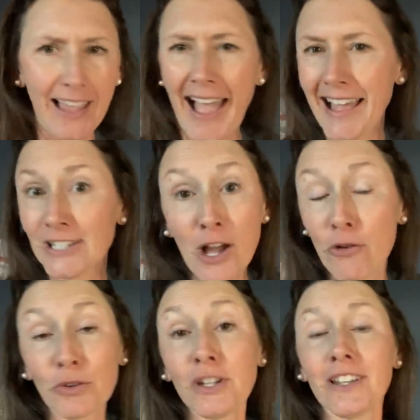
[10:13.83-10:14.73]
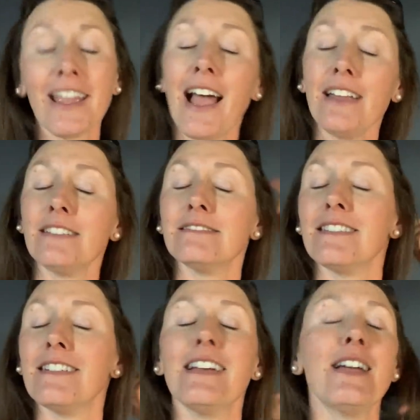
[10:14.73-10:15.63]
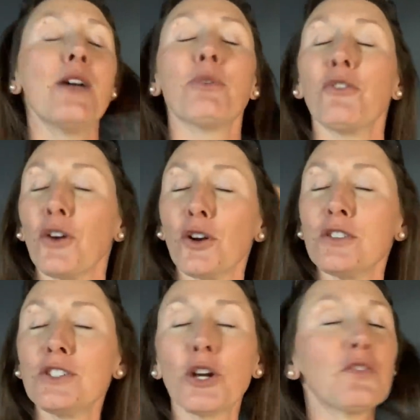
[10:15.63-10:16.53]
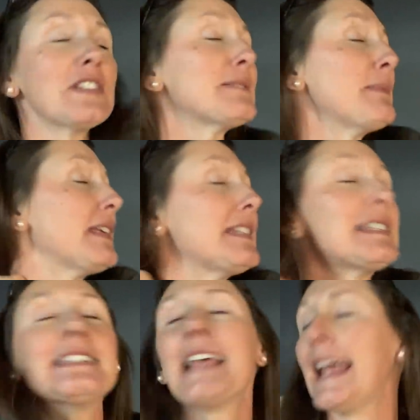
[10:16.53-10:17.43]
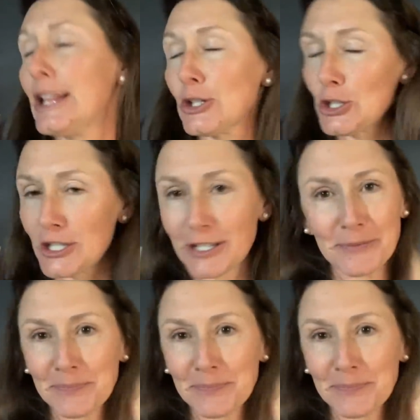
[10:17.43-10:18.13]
I don't really. I prefer servicemen and sailors.